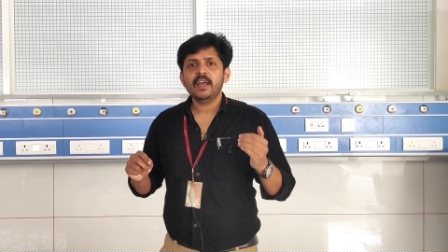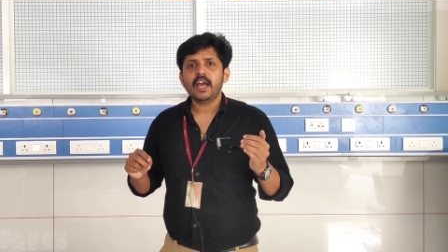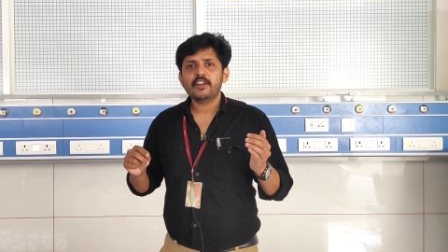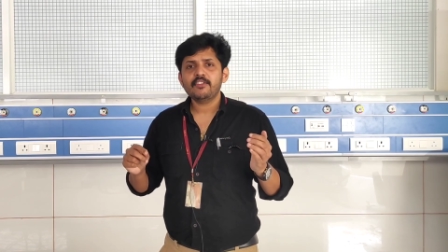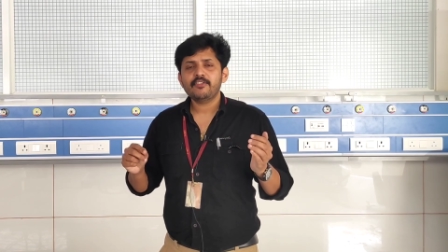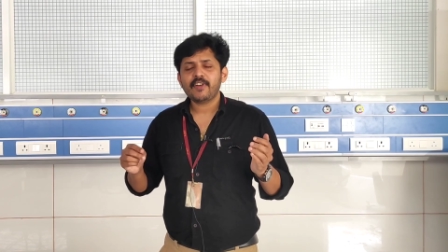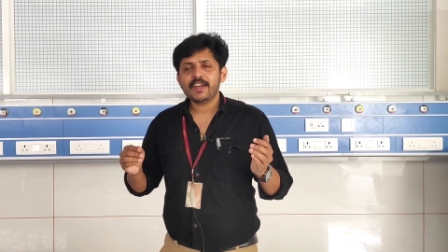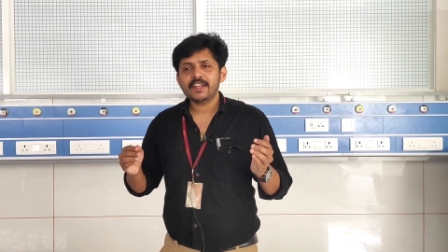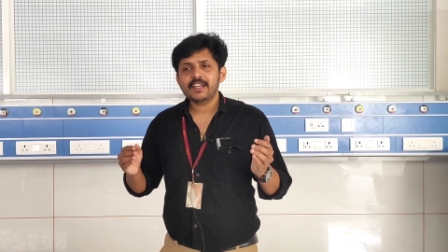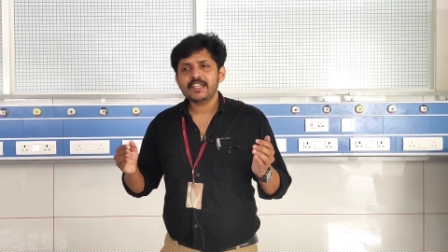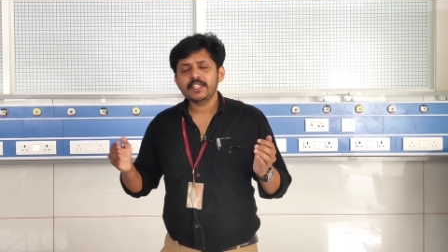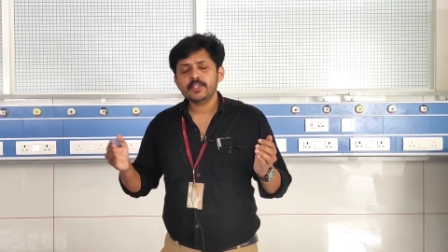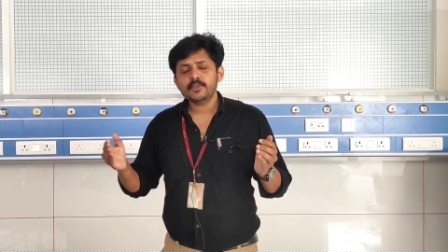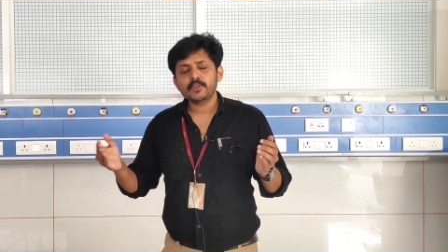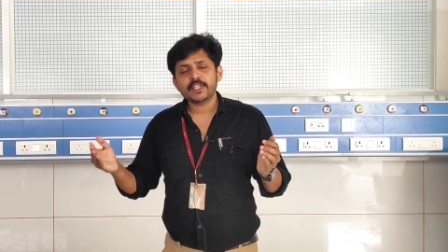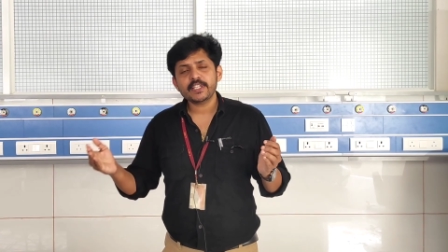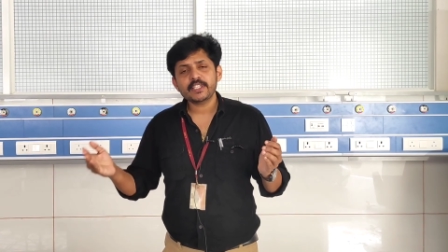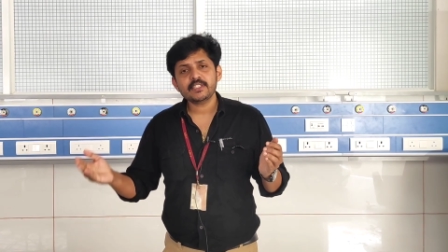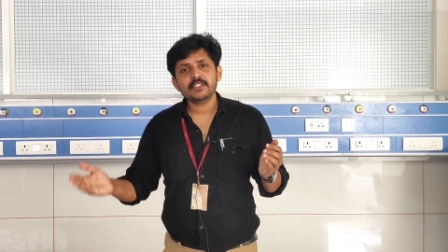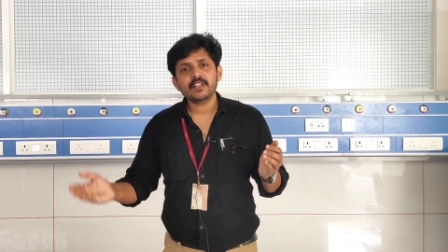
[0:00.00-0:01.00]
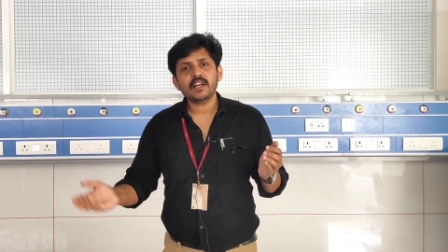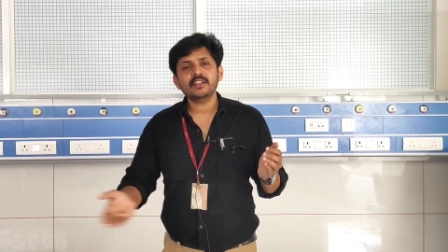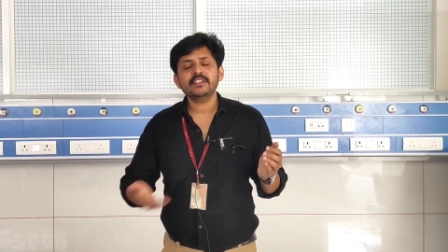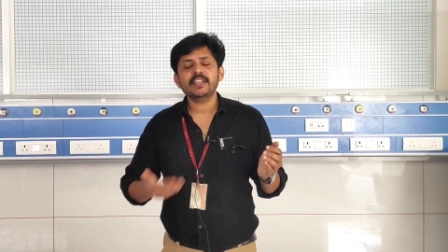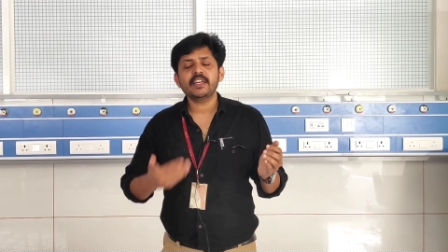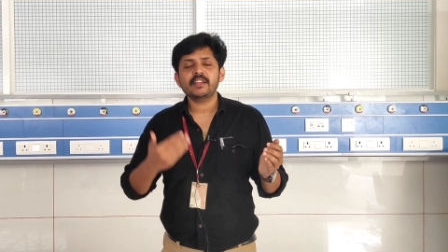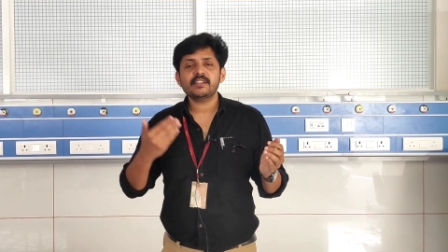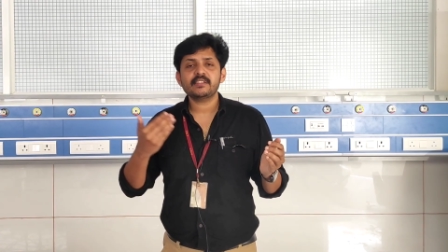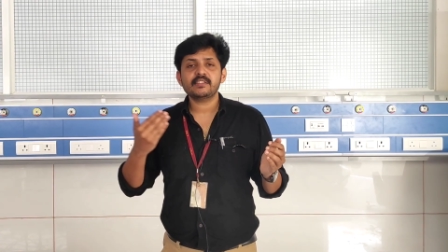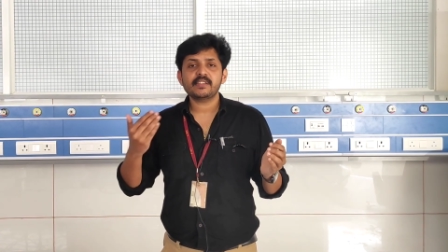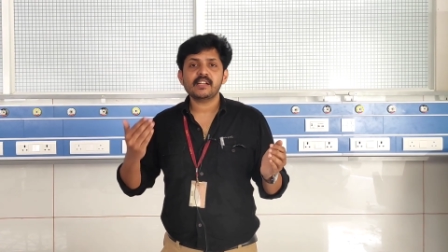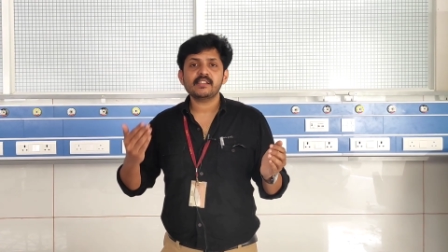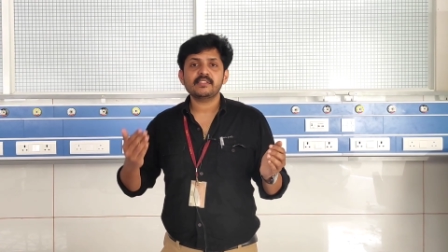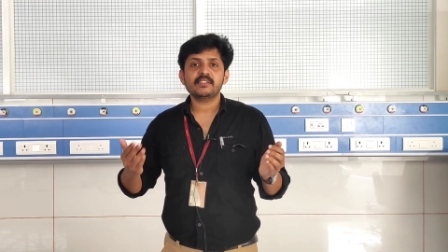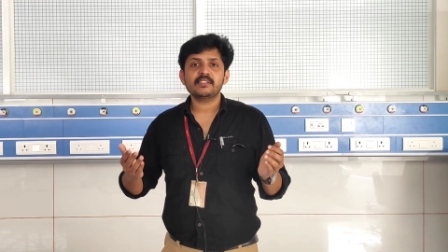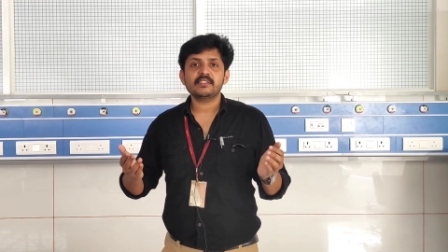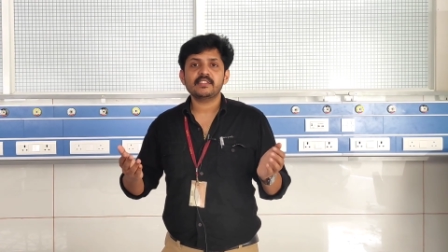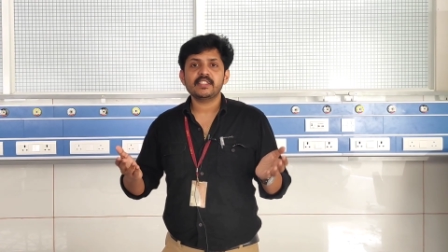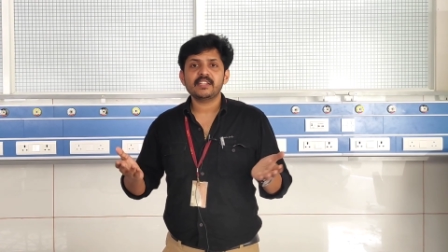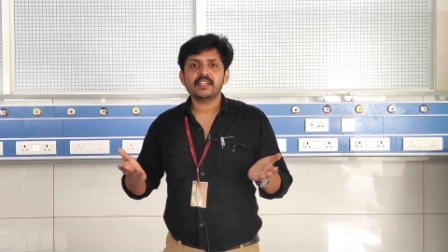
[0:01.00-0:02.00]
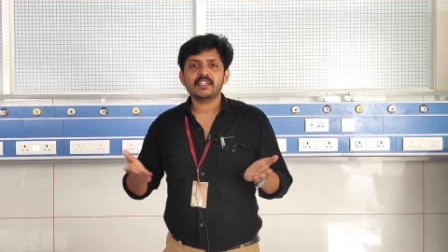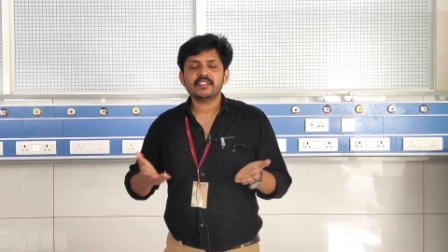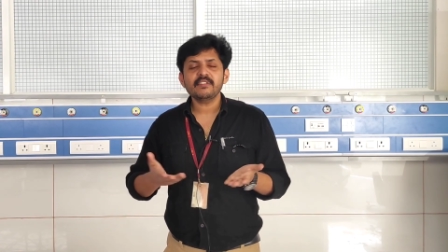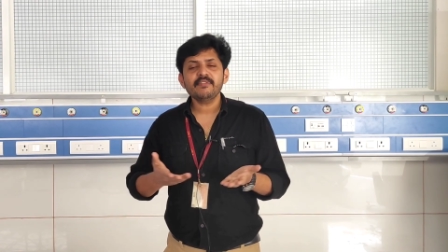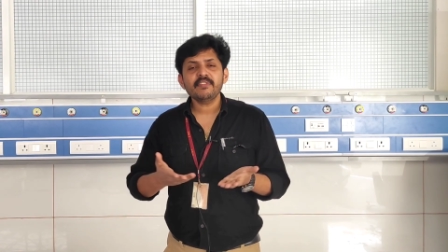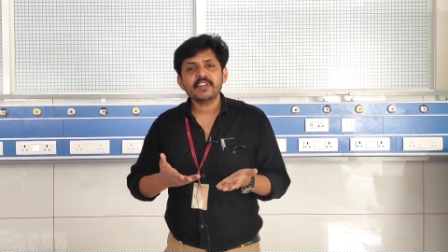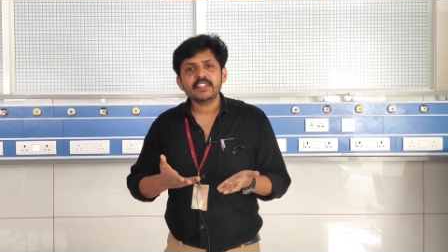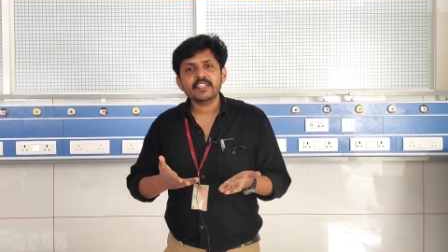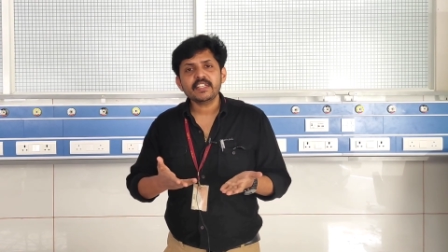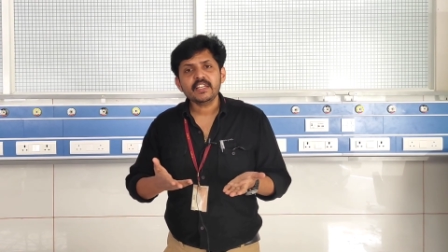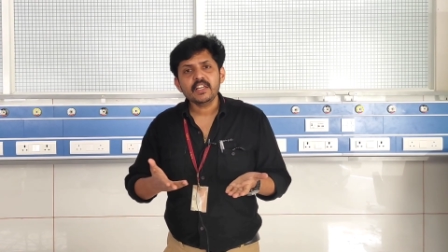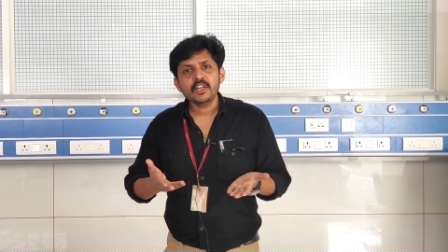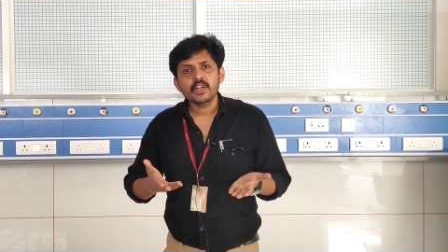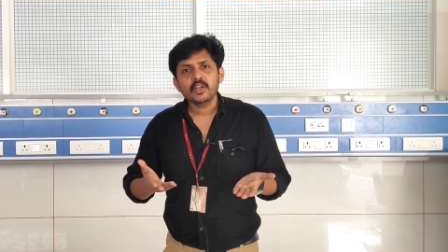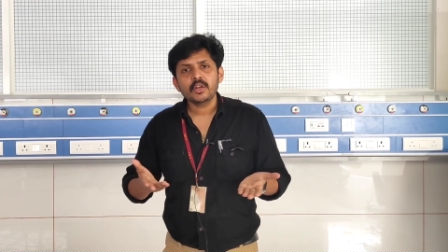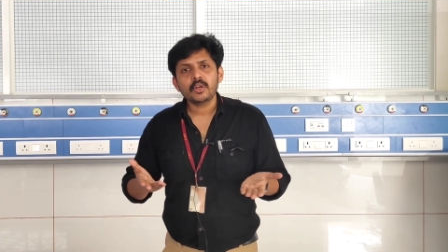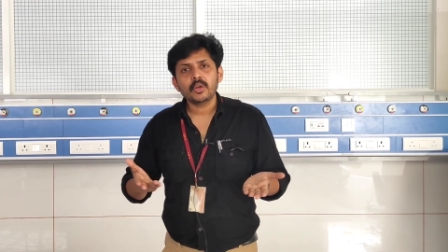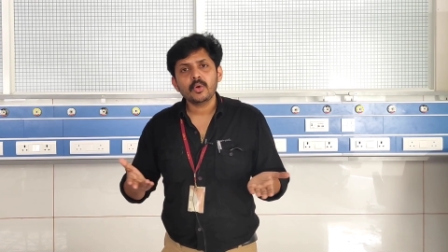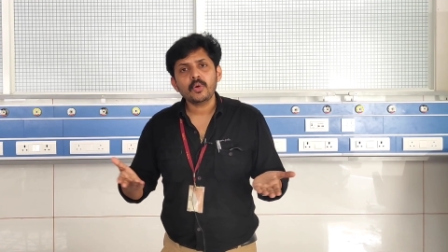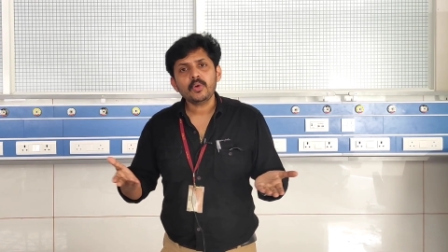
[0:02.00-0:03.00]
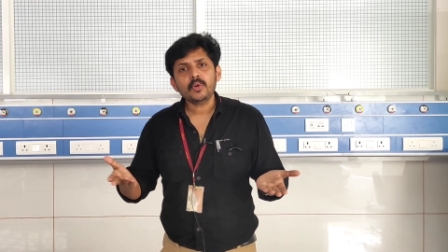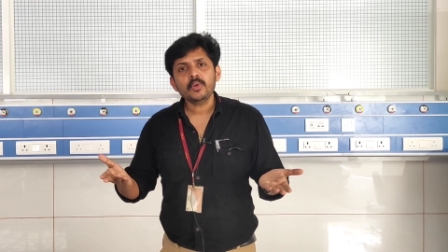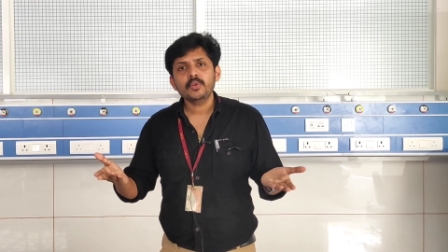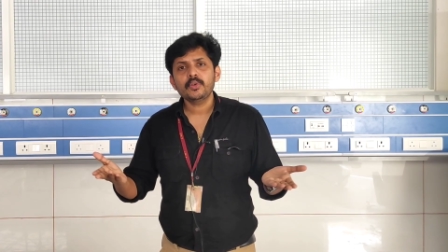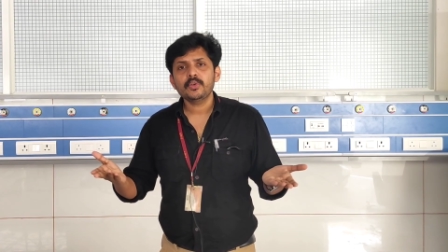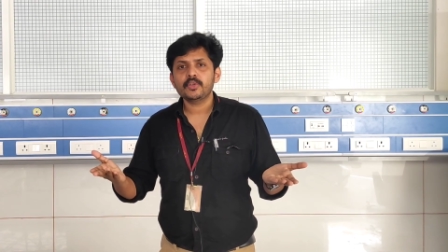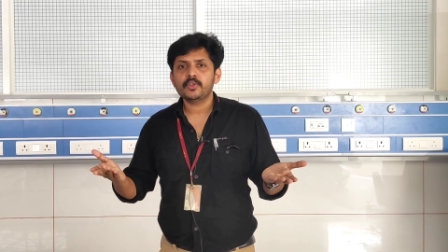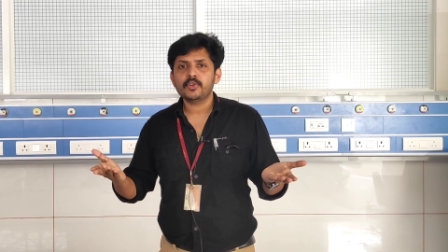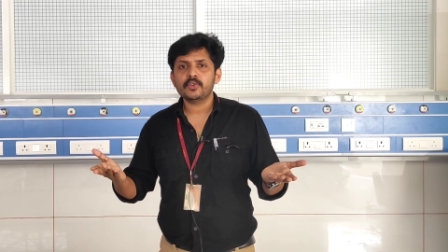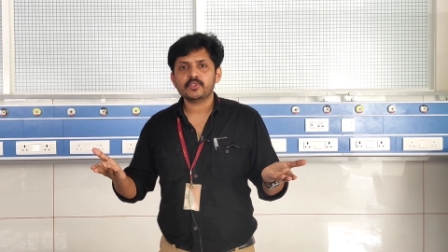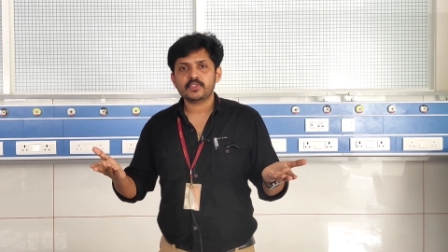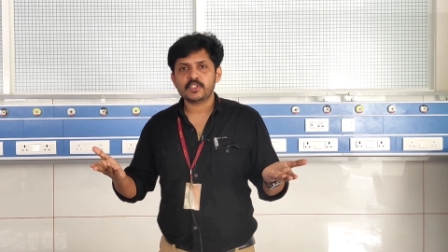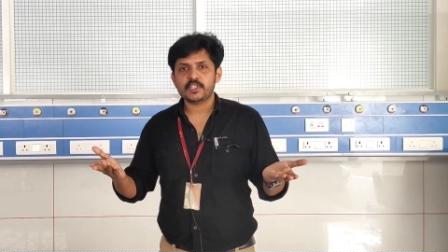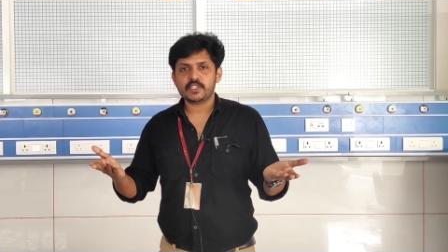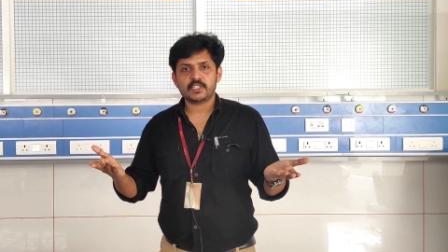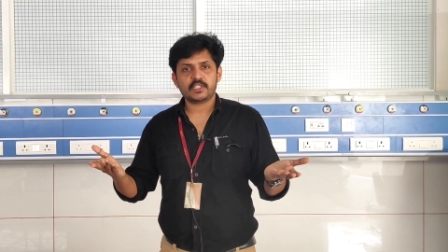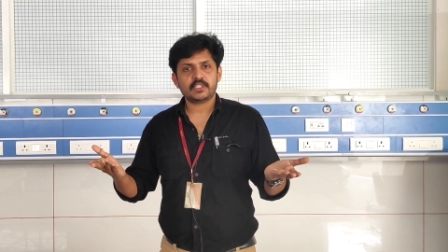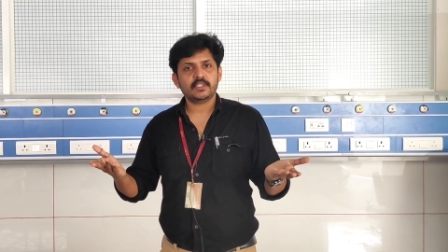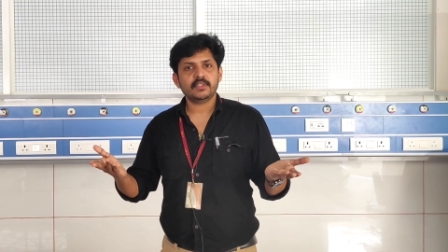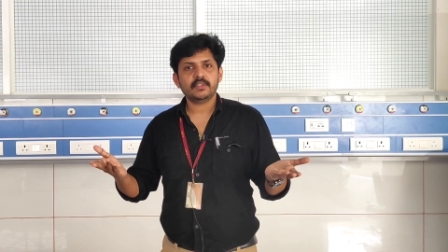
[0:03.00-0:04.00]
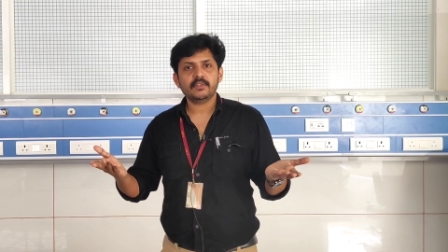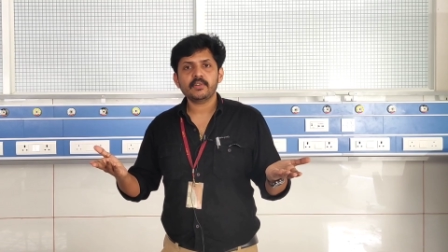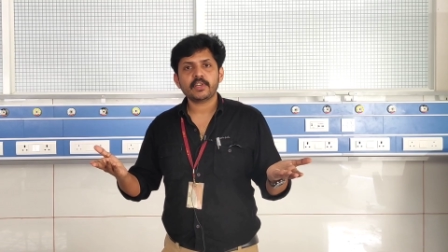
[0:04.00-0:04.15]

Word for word: and finally you restart the N-acetylcysteine at a very low dosage.